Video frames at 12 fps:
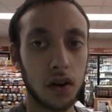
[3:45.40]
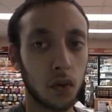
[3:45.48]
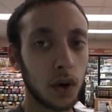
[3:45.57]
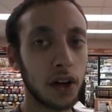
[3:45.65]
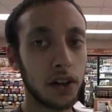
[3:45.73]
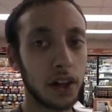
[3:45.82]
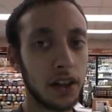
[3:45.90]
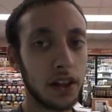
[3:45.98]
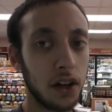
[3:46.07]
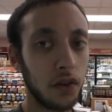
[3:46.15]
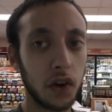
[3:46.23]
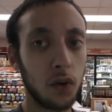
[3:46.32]
Really,
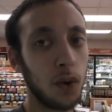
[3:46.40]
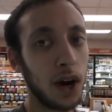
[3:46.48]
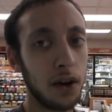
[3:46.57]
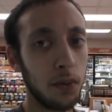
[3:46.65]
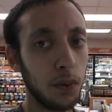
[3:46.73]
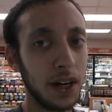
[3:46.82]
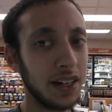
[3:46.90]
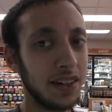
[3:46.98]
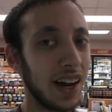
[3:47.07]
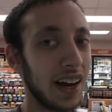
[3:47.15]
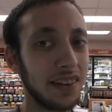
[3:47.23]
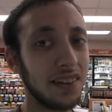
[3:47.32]
the only way we
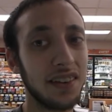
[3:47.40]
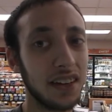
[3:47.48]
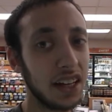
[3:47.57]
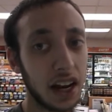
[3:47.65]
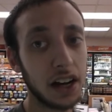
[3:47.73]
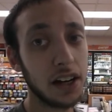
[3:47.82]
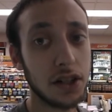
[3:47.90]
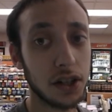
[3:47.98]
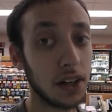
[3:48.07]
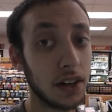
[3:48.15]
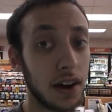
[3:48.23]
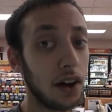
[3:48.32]
tend to gauge
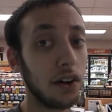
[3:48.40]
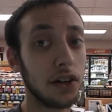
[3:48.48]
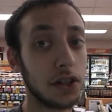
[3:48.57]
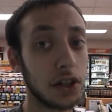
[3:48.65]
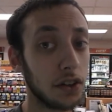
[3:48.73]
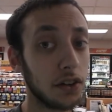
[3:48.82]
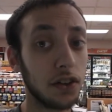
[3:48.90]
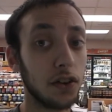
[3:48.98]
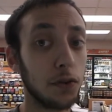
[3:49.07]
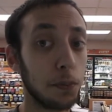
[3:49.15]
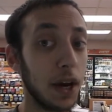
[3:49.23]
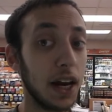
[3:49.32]
intelligence
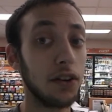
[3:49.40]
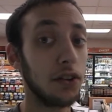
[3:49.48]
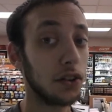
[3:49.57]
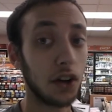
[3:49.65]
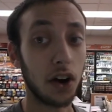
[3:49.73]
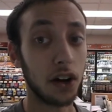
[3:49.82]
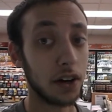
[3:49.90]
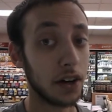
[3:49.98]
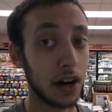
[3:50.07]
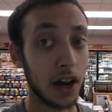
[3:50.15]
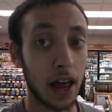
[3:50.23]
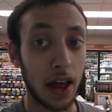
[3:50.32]
is based
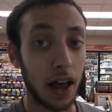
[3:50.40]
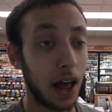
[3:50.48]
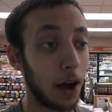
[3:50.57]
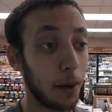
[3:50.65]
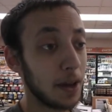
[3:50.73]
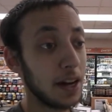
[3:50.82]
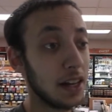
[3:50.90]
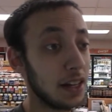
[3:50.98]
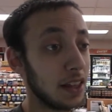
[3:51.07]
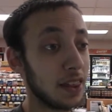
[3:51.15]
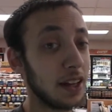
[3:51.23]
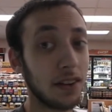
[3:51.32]
on how many
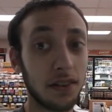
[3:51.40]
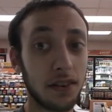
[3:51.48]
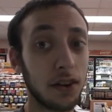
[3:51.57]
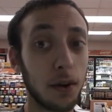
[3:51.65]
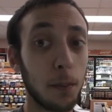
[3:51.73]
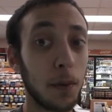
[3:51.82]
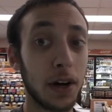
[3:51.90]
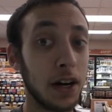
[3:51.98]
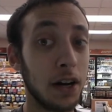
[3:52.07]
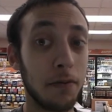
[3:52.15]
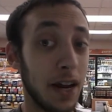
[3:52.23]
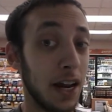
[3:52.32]
things
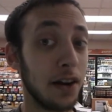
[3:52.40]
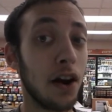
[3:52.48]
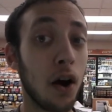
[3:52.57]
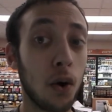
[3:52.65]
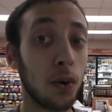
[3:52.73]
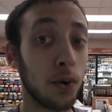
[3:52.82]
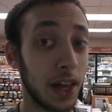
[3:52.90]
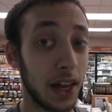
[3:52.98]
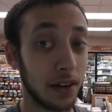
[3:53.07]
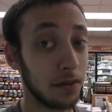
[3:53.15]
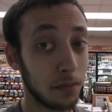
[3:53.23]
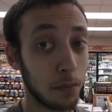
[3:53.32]
somebody may know
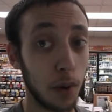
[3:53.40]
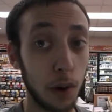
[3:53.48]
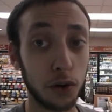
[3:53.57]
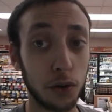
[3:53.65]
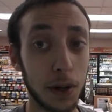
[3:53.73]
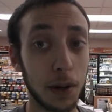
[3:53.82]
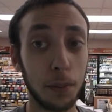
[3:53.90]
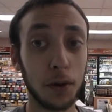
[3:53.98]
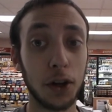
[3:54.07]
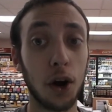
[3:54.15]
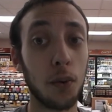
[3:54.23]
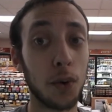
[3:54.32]
that most
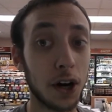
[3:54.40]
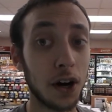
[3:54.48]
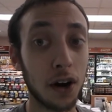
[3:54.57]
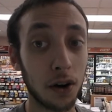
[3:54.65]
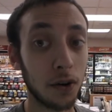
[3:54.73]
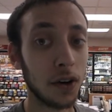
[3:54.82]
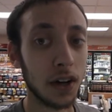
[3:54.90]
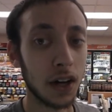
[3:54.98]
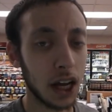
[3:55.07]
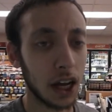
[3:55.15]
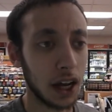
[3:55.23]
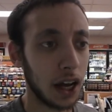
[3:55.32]
people don't know.
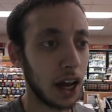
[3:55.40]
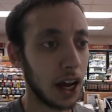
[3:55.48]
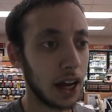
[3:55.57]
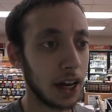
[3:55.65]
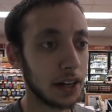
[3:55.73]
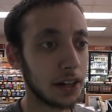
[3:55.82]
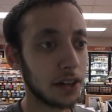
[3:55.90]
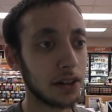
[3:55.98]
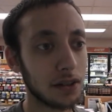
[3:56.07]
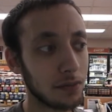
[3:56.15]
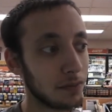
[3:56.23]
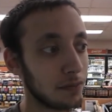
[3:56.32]

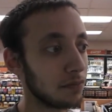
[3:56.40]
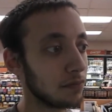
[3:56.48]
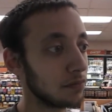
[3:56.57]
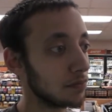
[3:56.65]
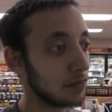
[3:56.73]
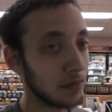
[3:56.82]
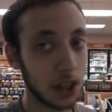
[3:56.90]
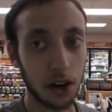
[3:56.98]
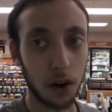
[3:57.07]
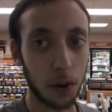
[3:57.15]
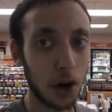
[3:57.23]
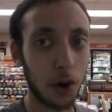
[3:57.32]
And, you
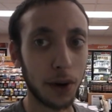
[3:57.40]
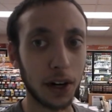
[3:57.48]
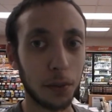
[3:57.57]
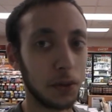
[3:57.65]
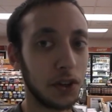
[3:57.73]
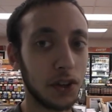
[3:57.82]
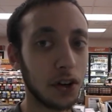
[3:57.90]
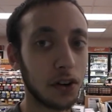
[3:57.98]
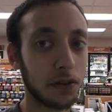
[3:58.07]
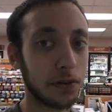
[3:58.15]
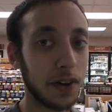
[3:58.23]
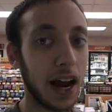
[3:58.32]
know, knowing
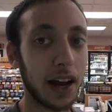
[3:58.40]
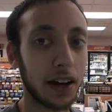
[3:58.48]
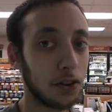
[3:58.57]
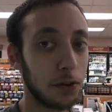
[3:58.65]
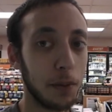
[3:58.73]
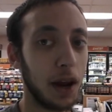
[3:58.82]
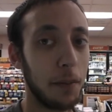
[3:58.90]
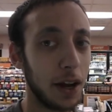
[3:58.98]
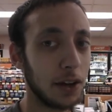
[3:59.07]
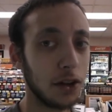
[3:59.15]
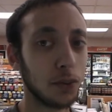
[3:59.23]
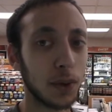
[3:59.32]
obscure facts may
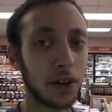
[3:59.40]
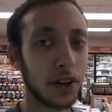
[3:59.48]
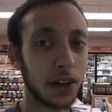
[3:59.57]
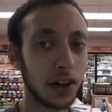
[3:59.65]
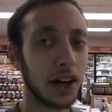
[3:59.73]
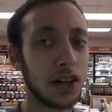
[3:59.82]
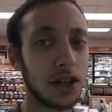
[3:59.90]
make you really good